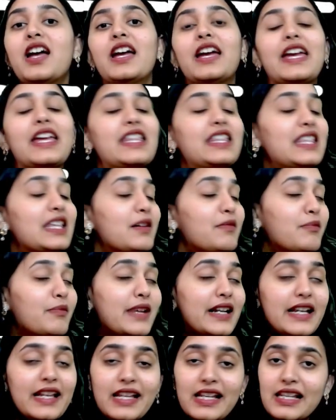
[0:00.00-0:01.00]
In the
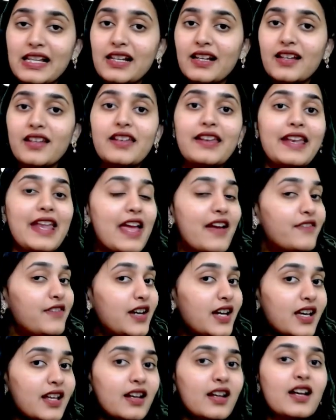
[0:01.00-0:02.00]
middle,
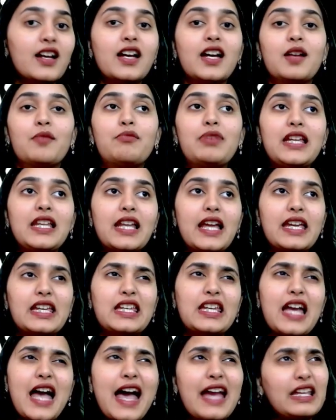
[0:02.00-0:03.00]
never be like,
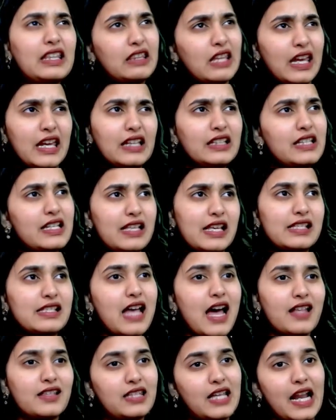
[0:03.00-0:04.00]
I think this is the
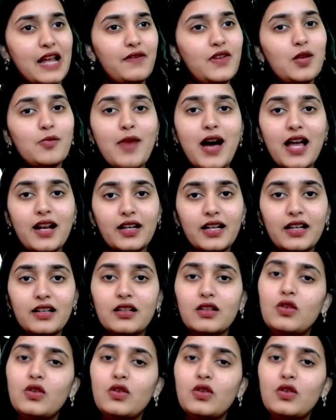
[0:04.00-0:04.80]
answer, I will mark it.